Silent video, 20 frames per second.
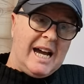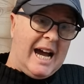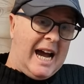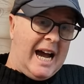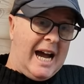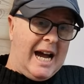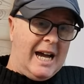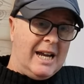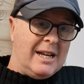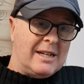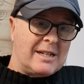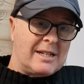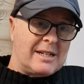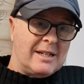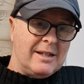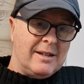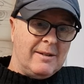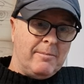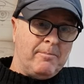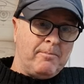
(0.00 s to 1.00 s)
And
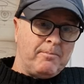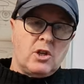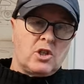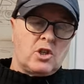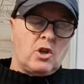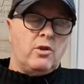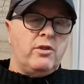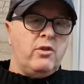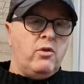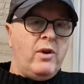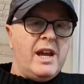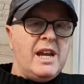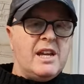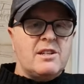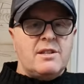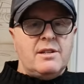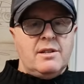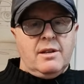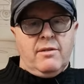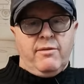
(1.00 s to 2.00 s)
so the
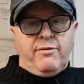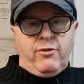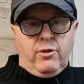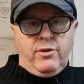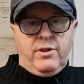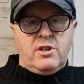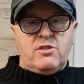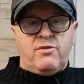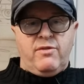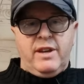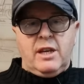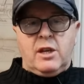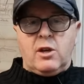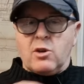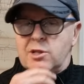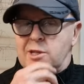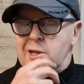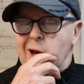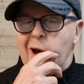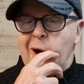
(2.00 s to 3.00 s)
reason for this video
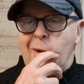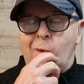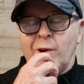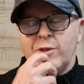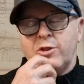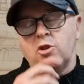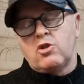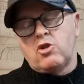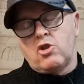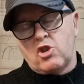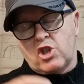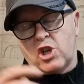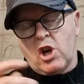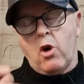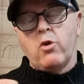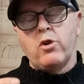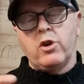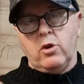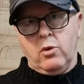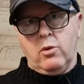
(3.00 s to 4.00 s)
is, now I wanted to show
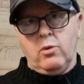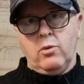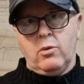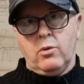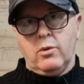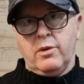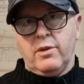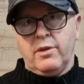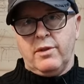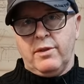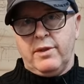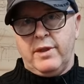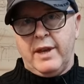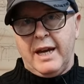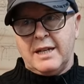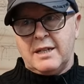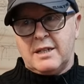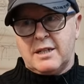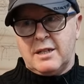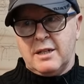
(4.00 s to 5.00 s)
you
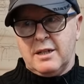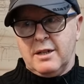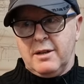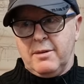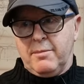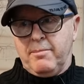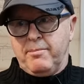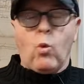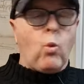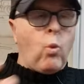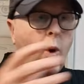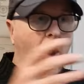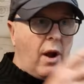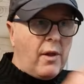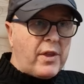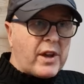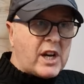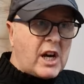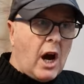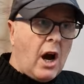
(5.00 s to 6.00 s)
that while
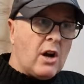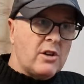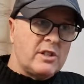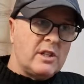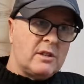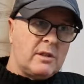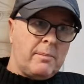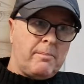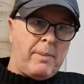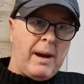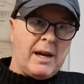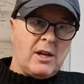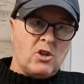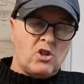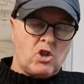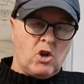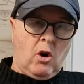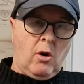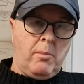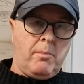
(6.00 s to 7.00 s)
the car is at the paint
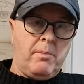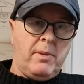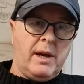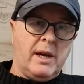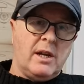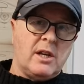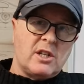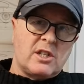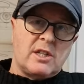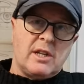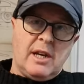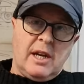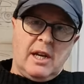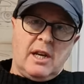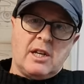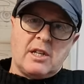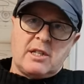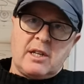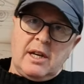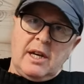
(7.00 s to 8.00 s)
shop, it is
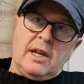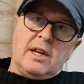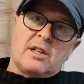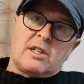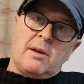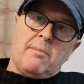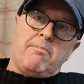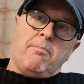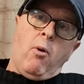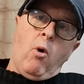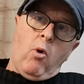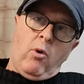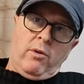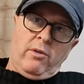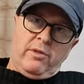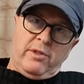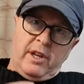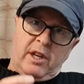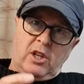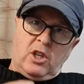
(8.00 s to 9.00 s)

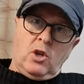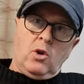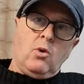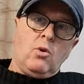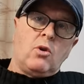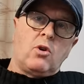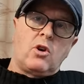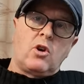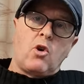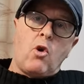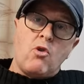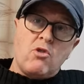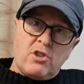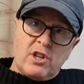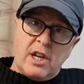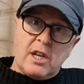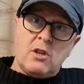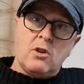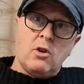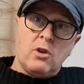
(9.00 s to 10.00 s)
important that you
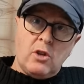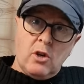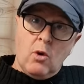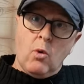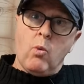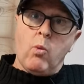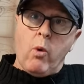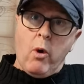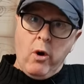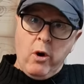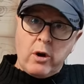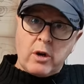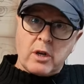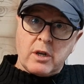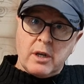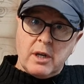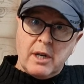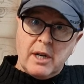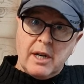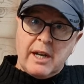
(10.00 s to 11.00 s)
continue your work,
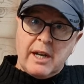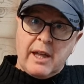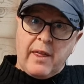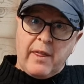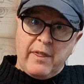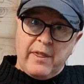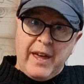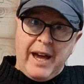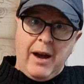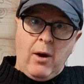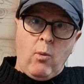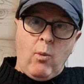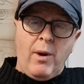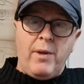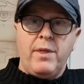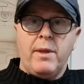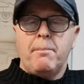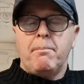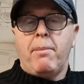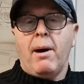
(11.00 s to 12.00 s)
that when
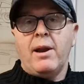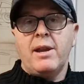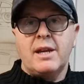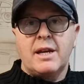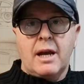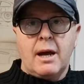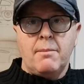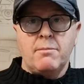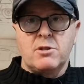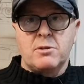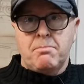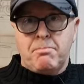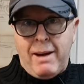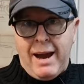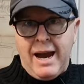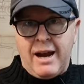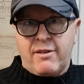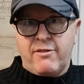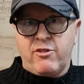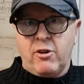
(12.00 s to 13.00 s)
the body comes
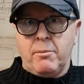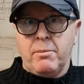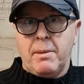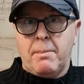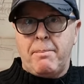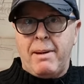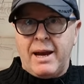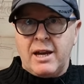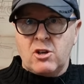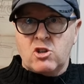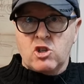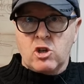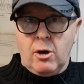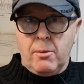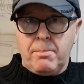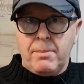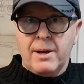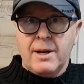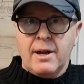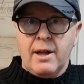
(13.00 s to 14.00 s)
back from the paint
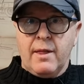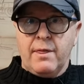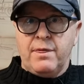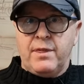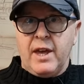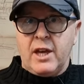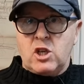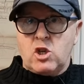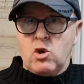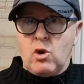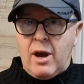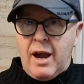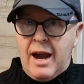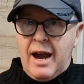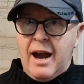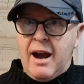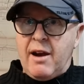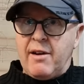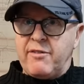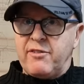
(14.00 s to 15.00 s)
shop, that you
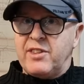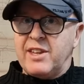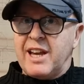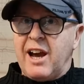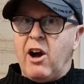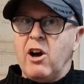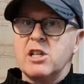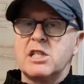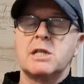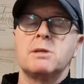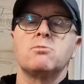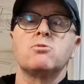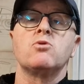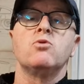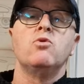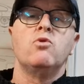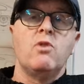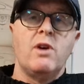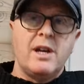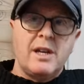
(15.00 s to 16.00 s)
have the items
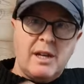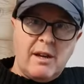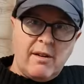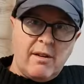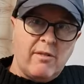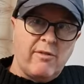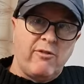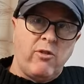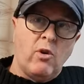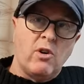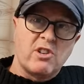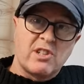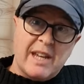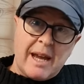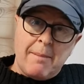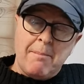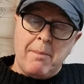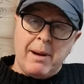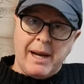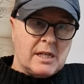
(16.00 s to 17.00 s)
ready for
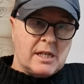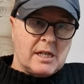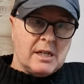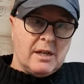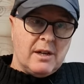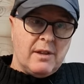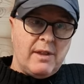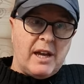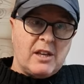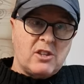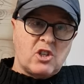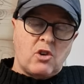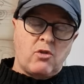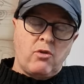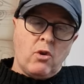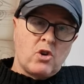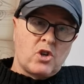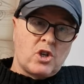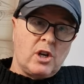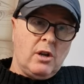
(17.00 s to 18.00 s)
assembly. So that's
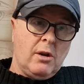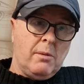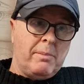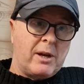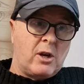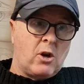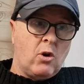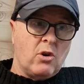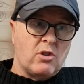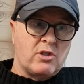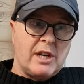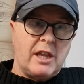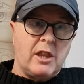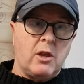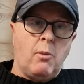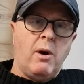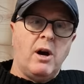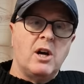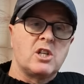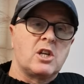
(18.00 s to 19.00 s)
crucial, because
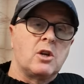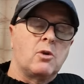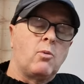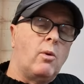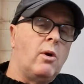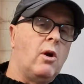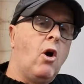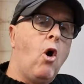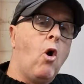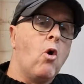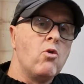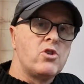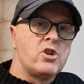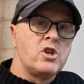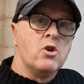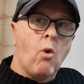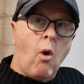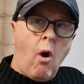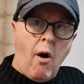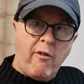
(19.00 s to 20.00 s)
otherwise it will hold
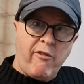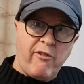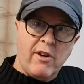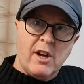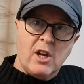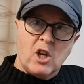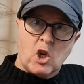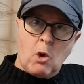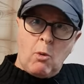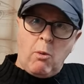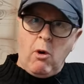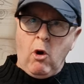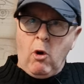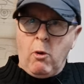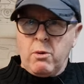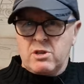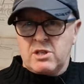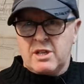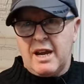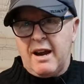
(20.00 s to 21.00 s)
you off. You will
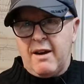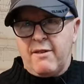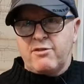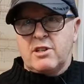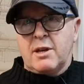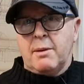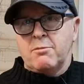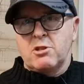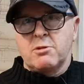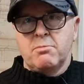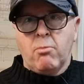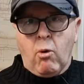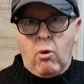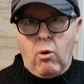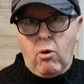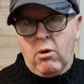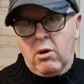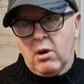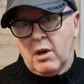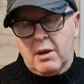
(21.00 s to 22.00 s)
always have some
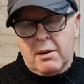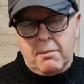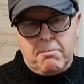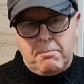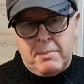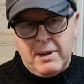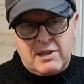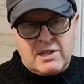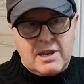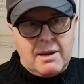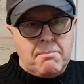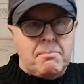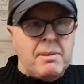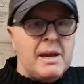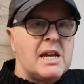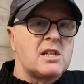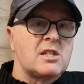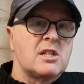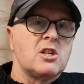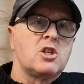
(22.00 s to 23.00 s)
small bits and
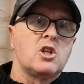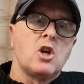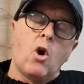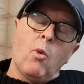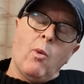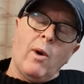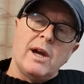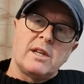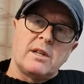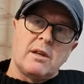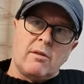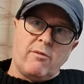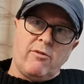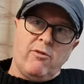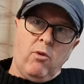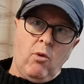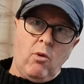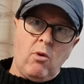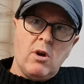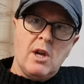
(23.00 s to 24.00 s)
pieces you're waiting
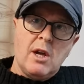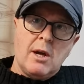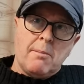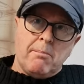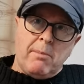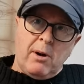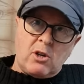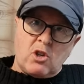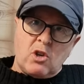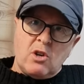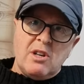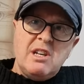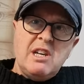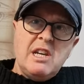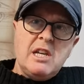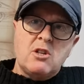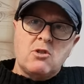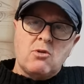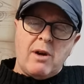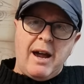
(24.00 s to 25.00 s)
for, but you
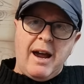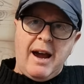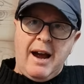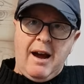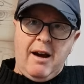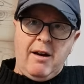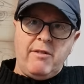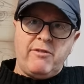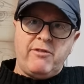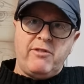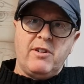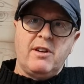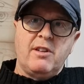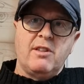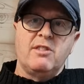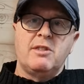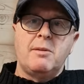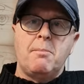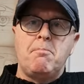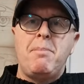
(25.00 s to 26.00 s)
need to have
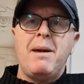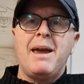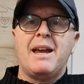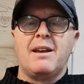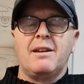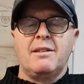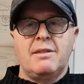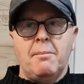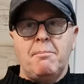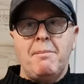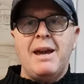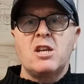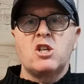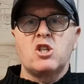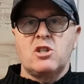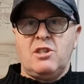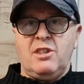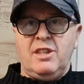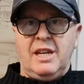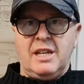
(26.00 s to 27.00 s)
the major
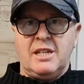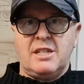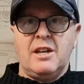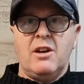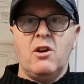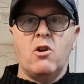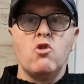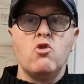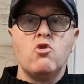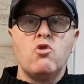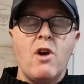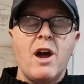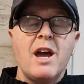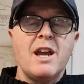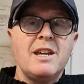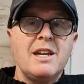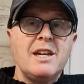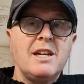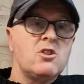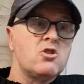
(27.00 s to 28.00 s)
things
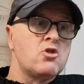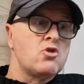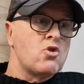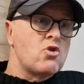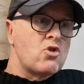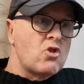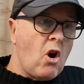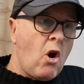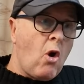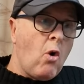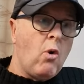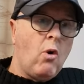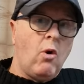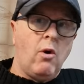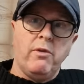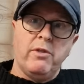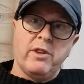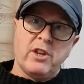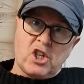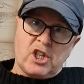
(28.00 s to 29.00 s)
ready to go
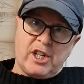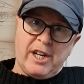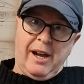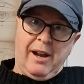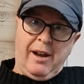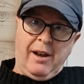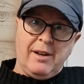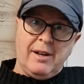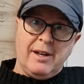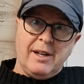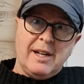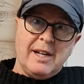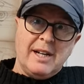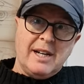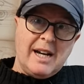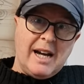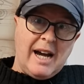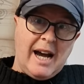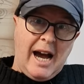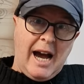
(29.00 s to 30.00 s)
on the shell.
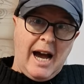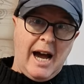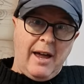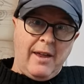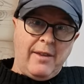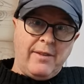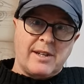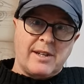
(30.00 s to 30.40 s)
And